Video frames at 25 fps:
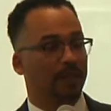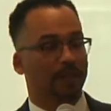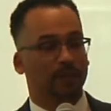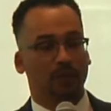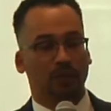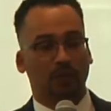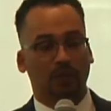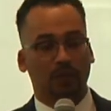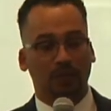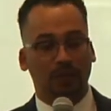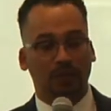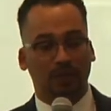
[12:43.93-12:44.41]

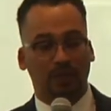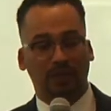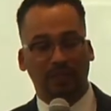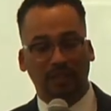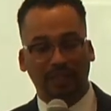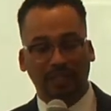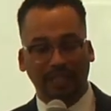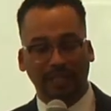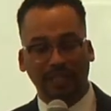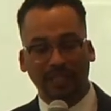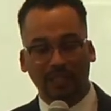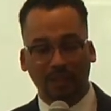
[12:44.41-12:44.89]
So
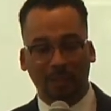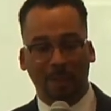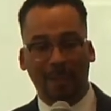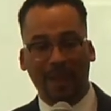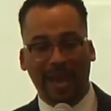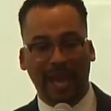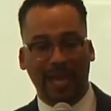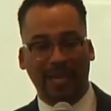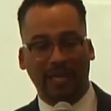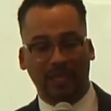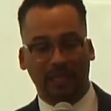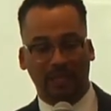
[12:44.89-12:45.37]
these
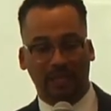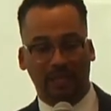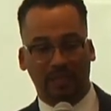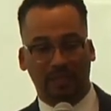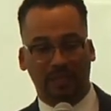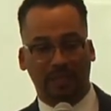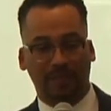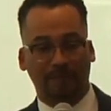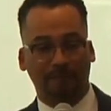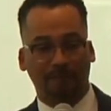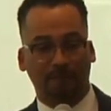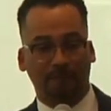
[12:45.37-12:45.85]

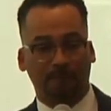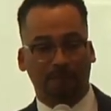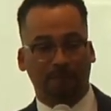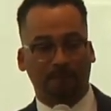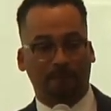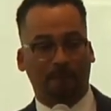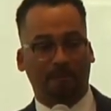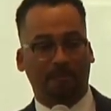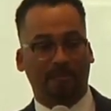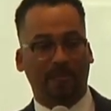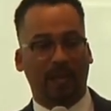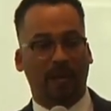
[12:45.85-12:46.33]
matters
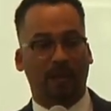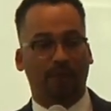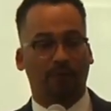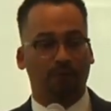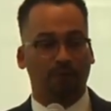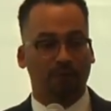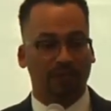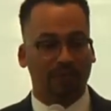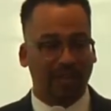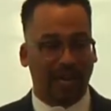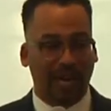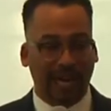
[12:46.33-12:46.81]
of
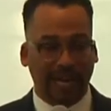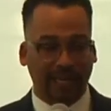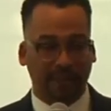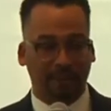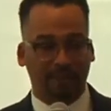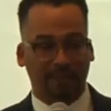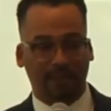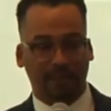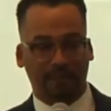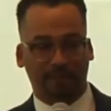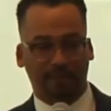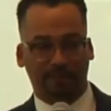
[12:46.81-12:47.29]

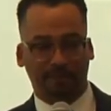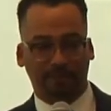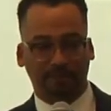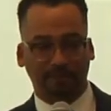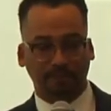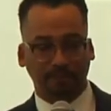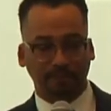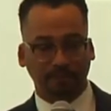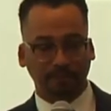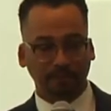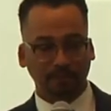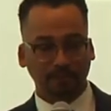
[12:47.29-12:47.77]
retirement,
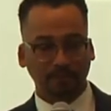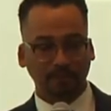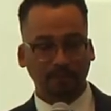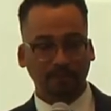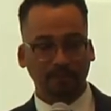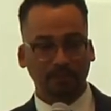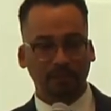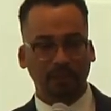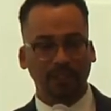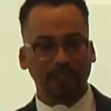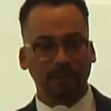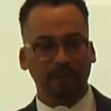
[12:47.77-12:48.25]

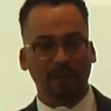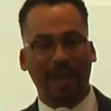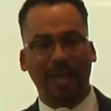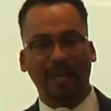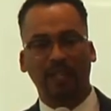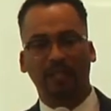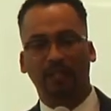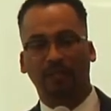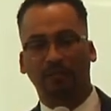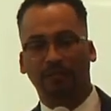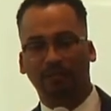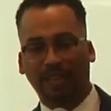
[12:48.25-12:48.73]
these
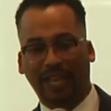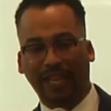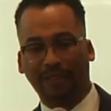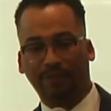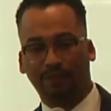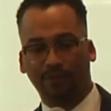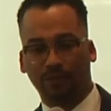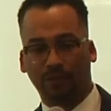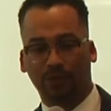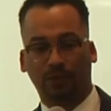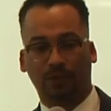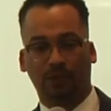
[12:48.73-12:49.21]
matters of
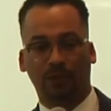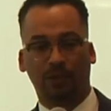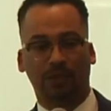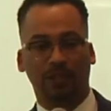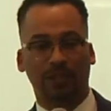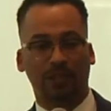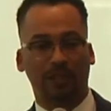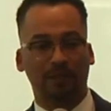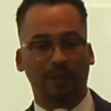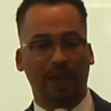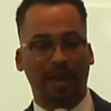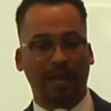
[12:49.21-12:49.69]
life insurance,
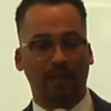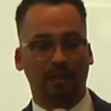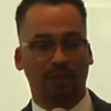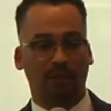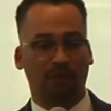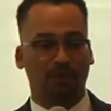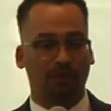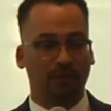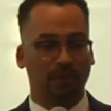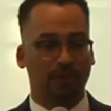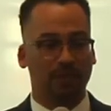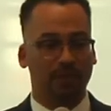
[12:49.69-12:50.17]
these matters
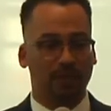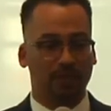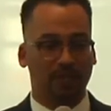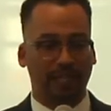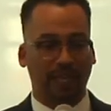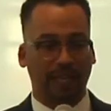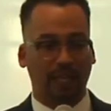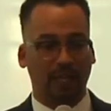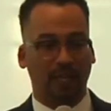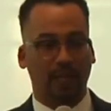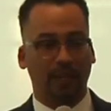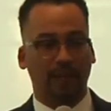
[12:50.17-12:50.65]
of real
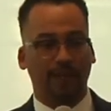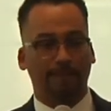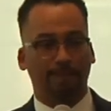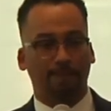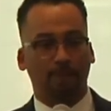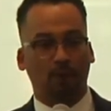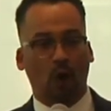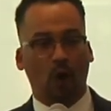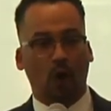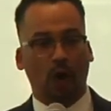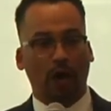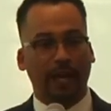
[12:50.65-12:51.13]
estate
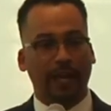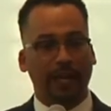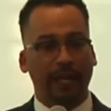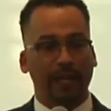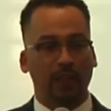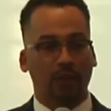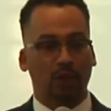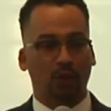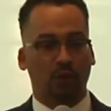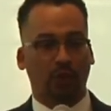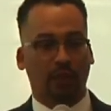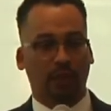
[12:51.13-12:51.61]
are
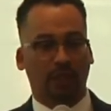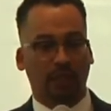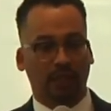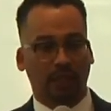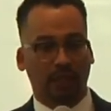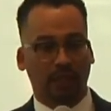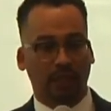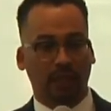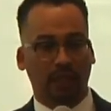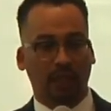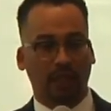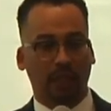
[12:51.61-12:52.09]

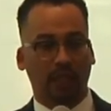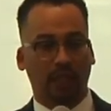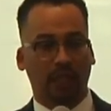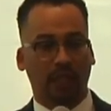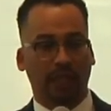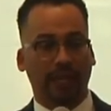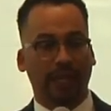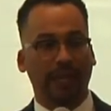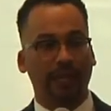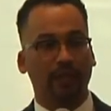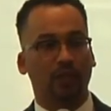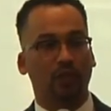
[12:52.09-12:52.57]
intricately
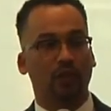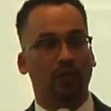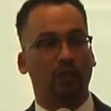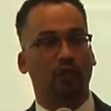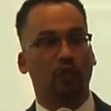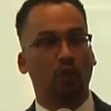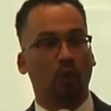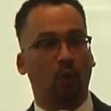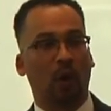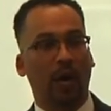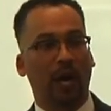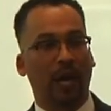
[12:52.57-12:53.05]

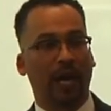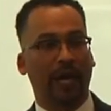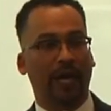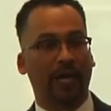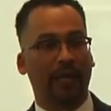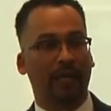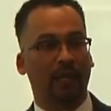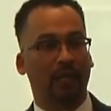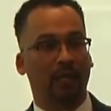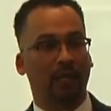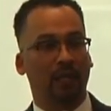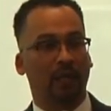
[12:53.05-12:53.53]

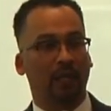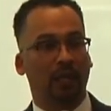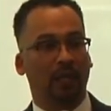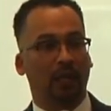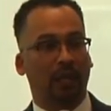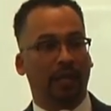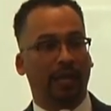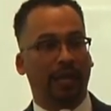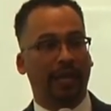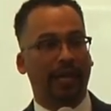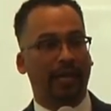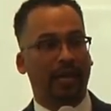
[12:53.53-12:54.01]
intertwined
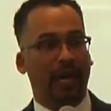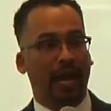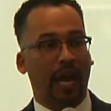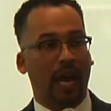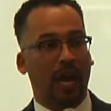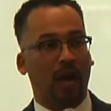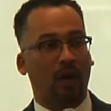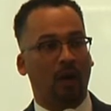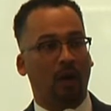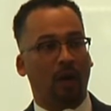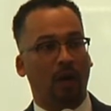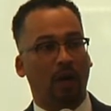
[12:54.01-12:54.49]
in
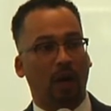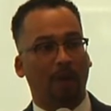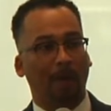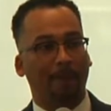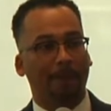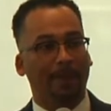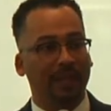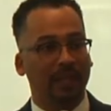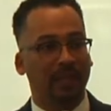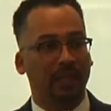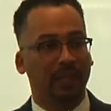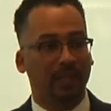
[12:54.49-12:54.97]
our
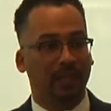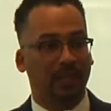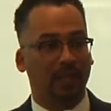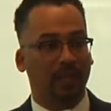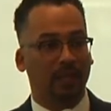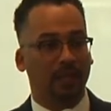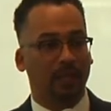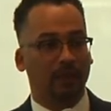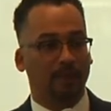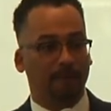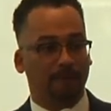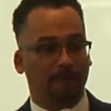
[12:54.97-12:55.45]

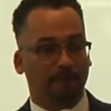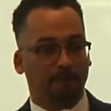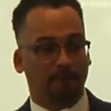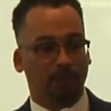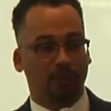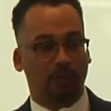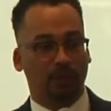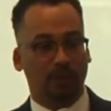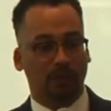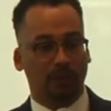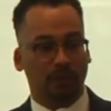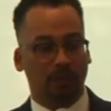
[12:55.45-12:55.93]
ability
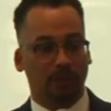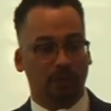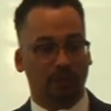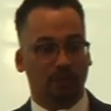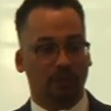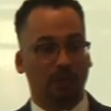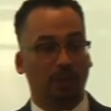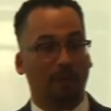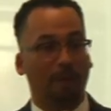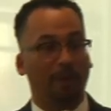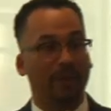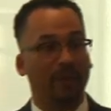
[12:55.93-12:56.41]

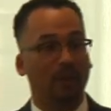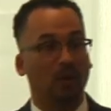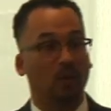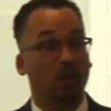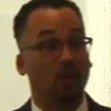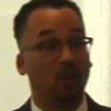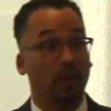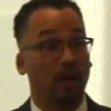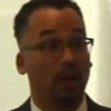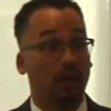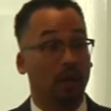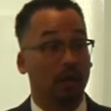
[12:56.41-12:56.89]
to
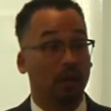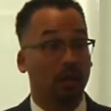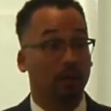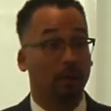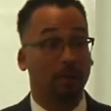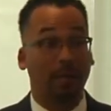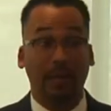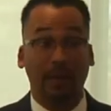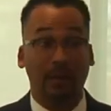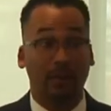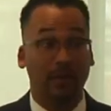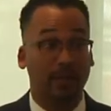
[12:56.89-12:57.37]
build wealth,
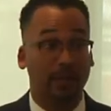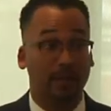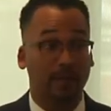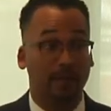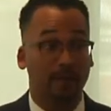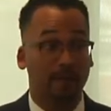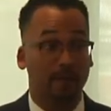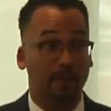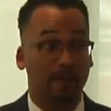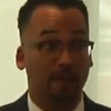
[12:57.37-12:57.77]
period.